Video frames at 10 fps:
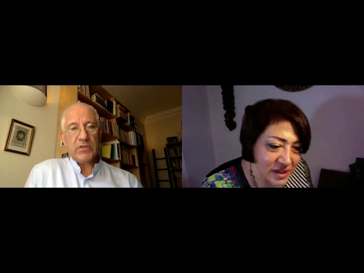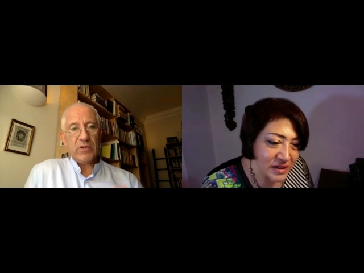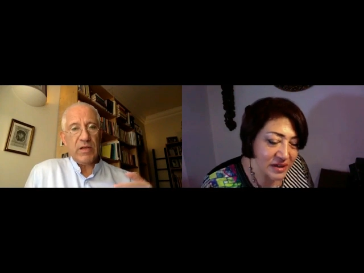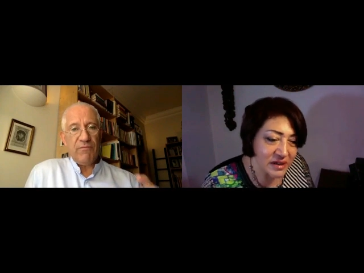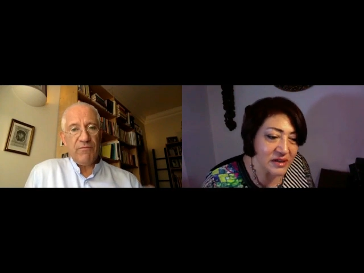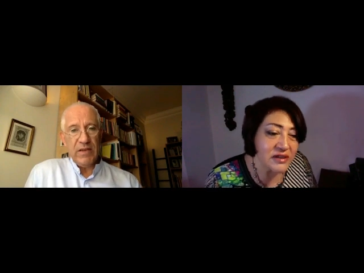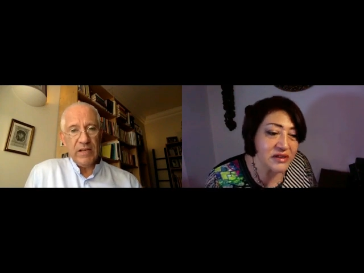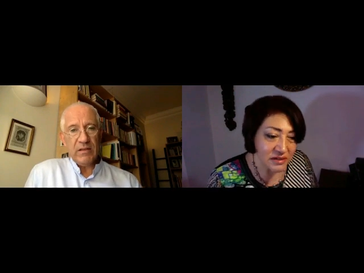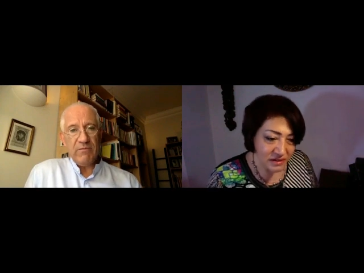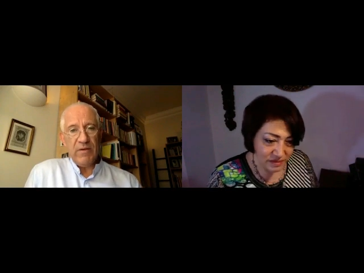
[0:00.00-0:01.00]
Speaker 1: so they're
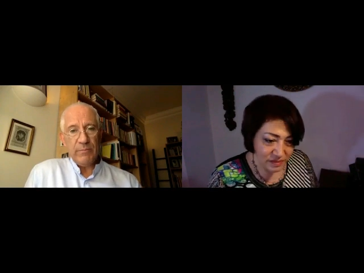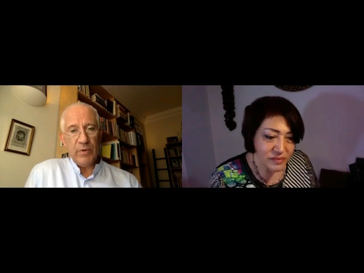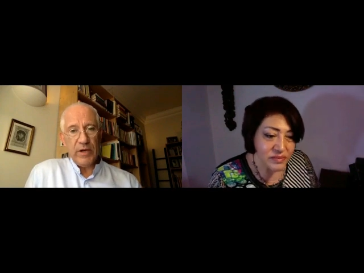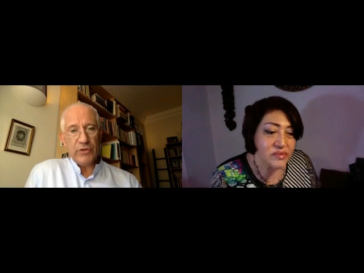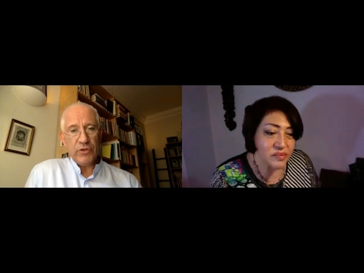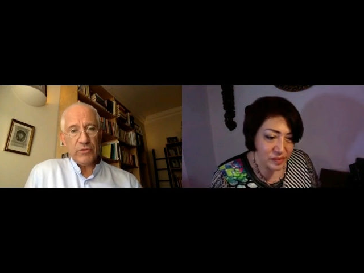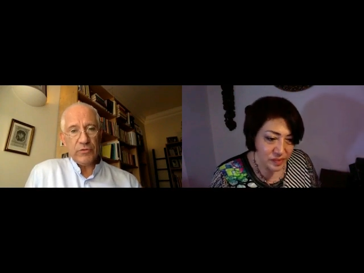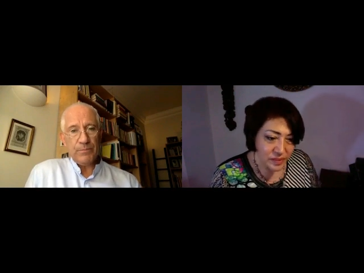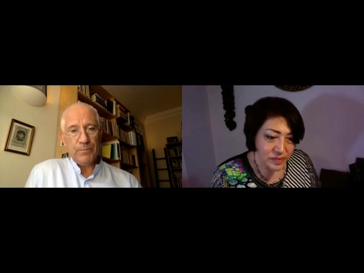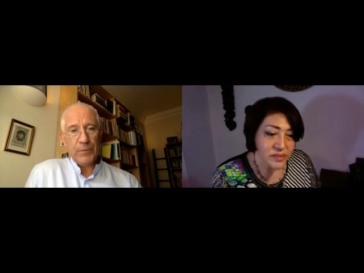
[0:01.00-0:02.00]
feeling the vibration.
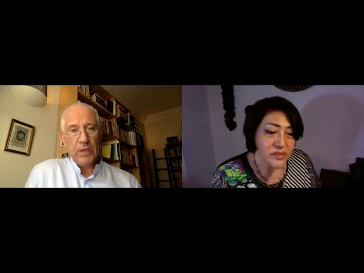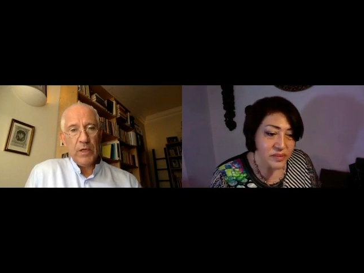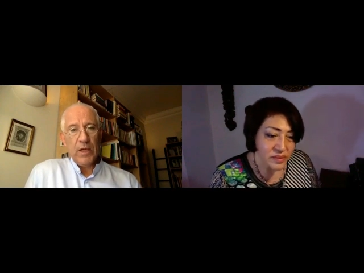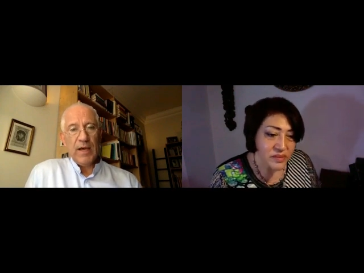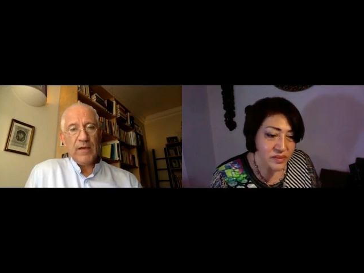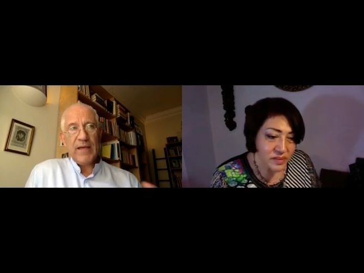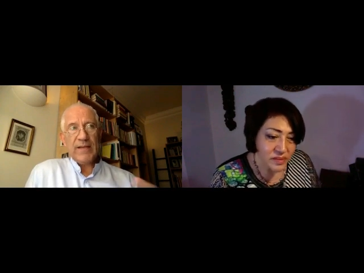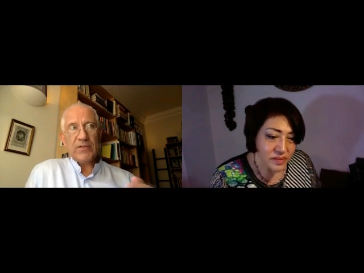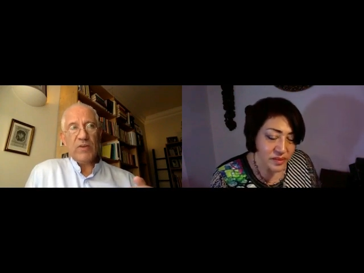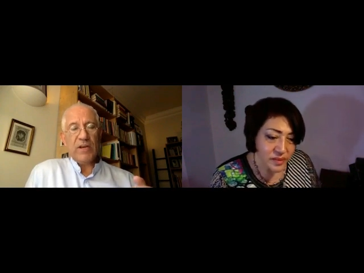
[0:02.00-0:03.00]
And
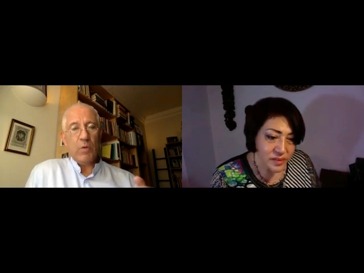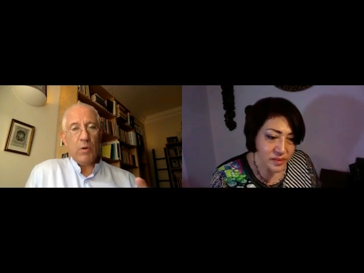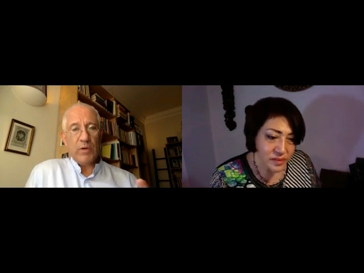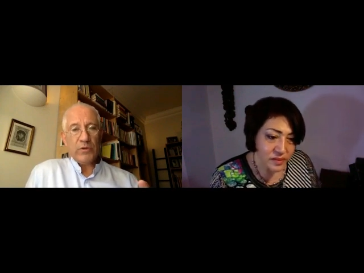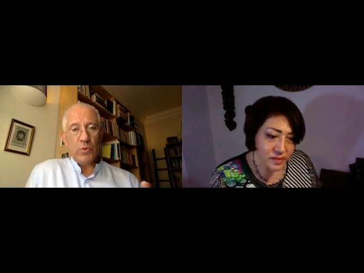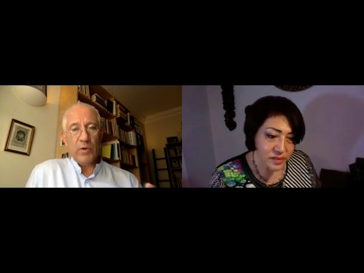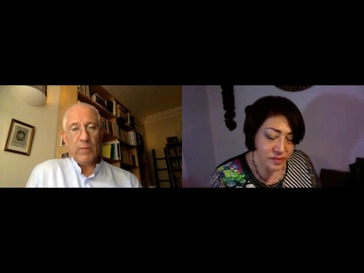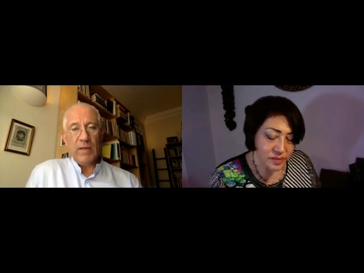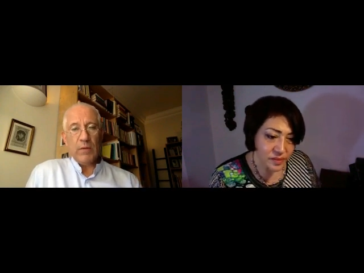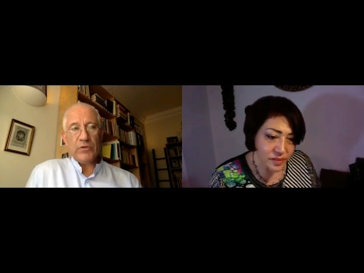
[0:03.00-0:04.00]
that's really what we're talking
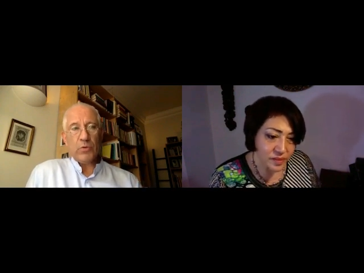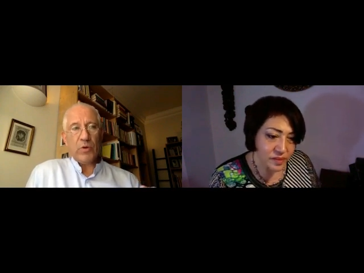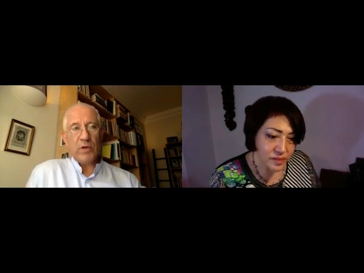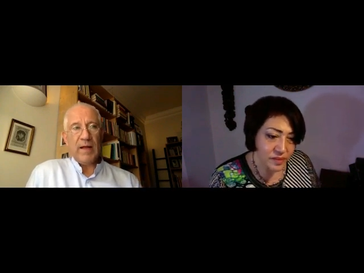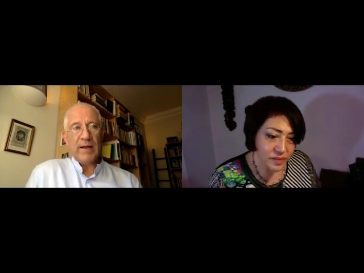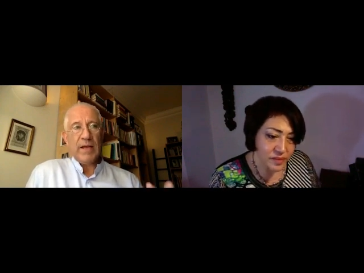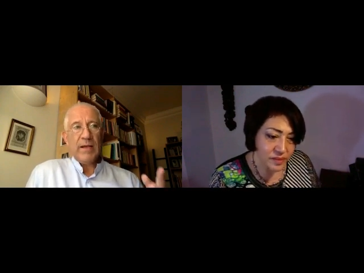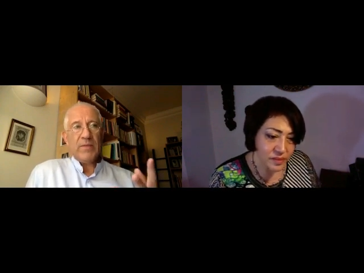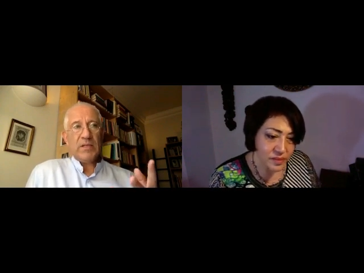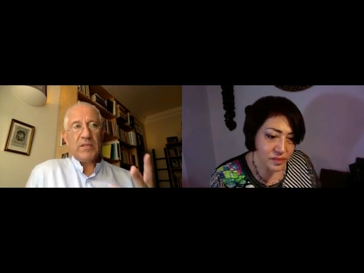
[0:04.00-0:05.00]
about. We're talking about
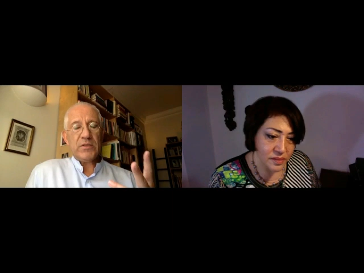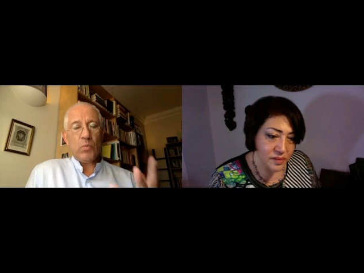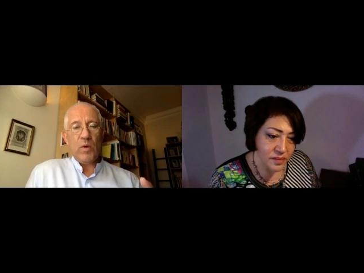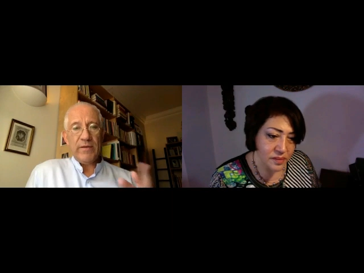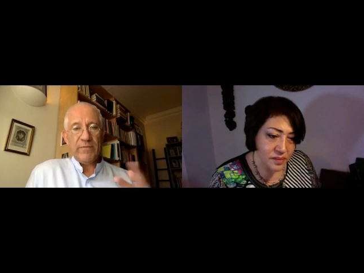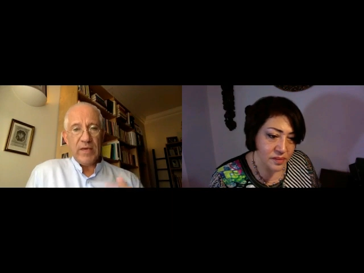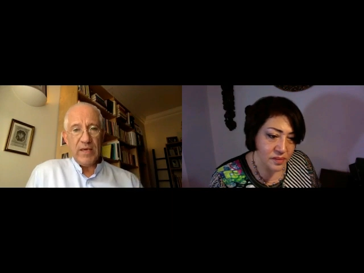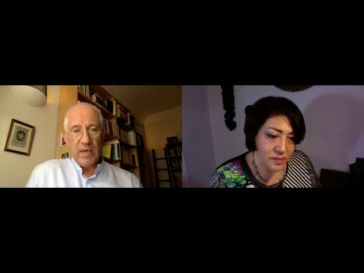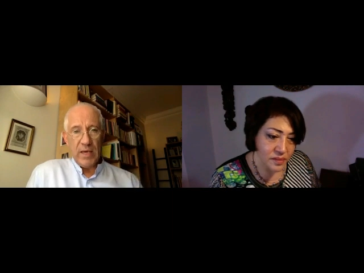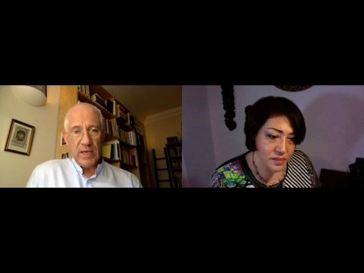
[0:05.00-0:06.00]
this is a way of
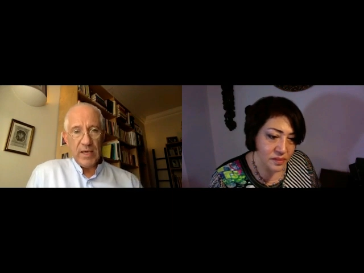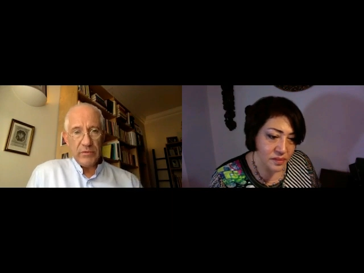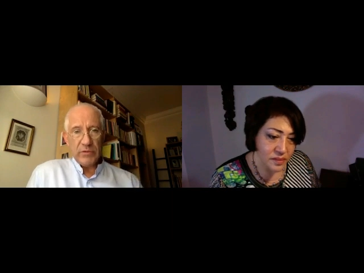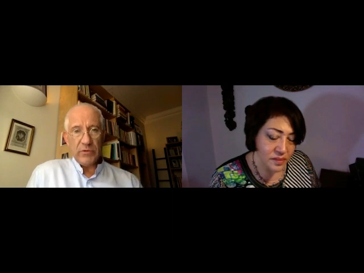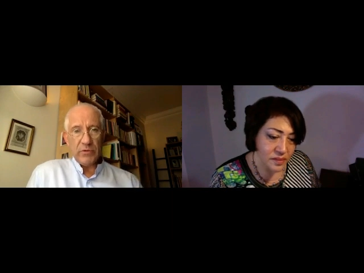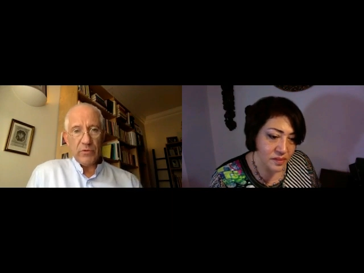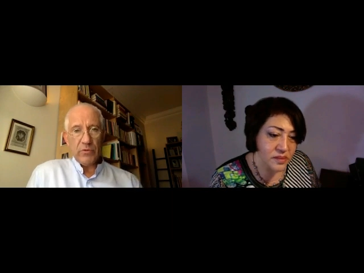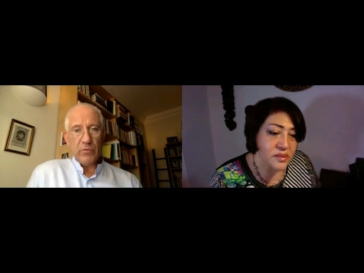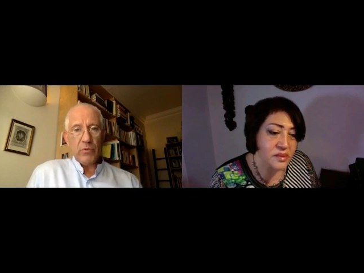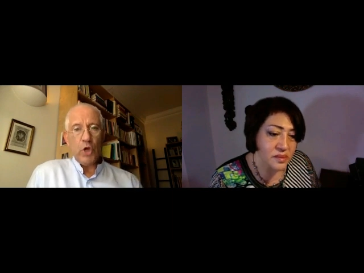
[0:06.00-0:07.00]
keying
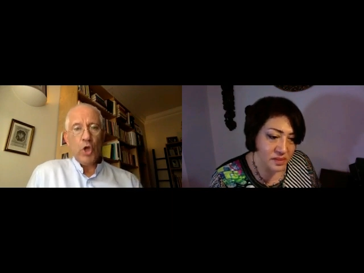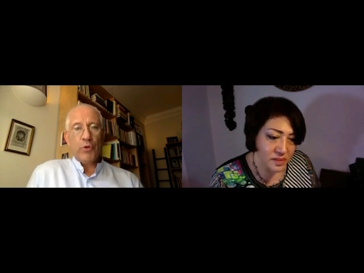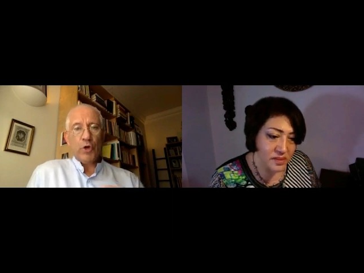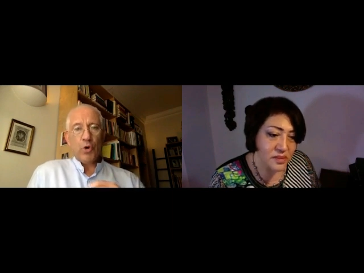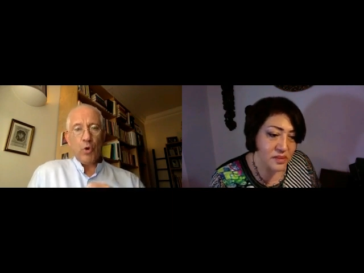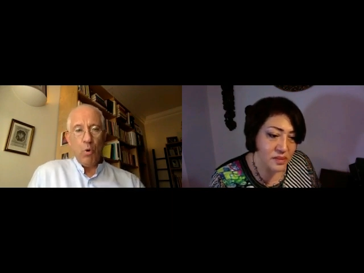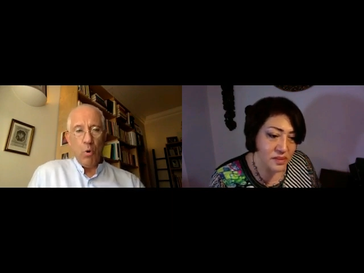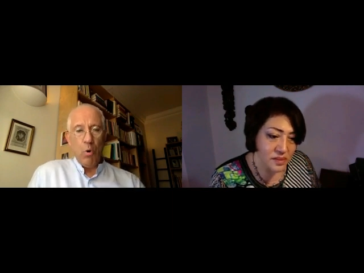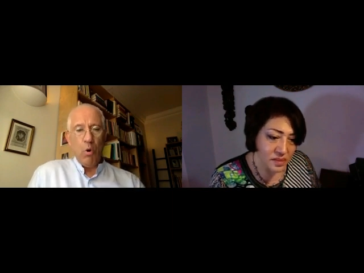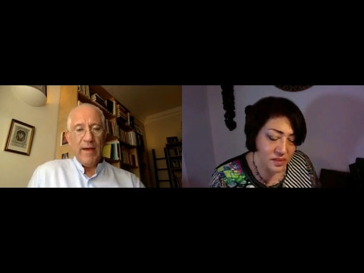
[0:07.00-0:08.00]
into the
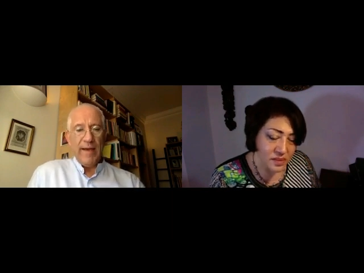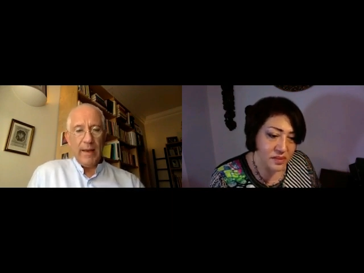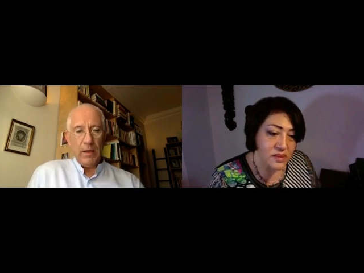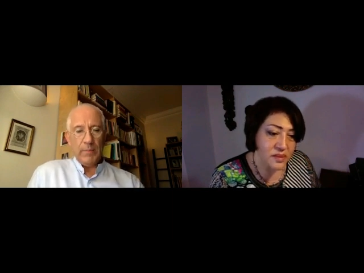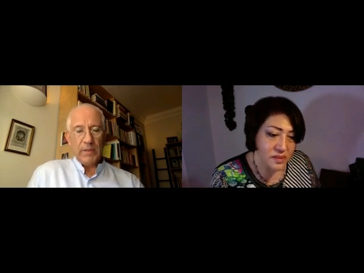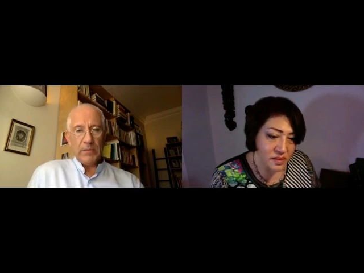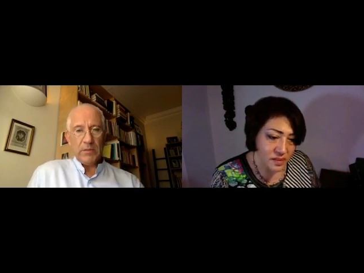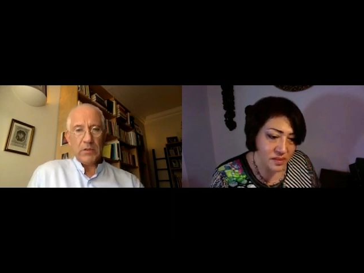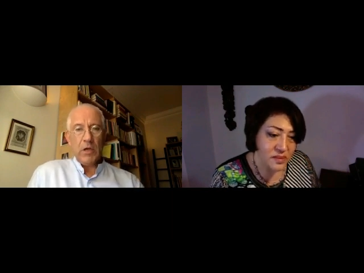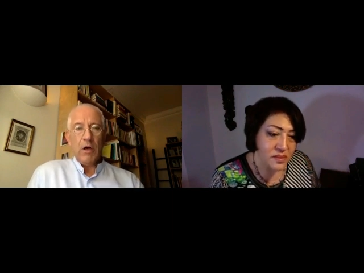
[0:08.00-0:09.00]
core
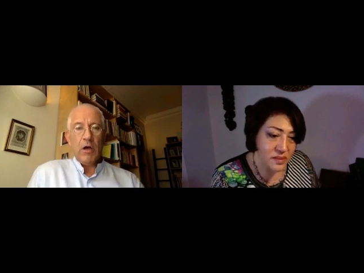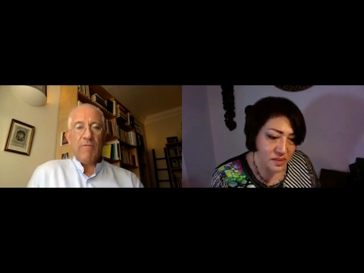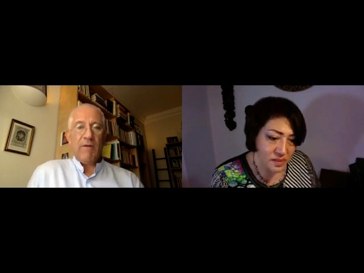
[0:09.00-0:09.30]
elements of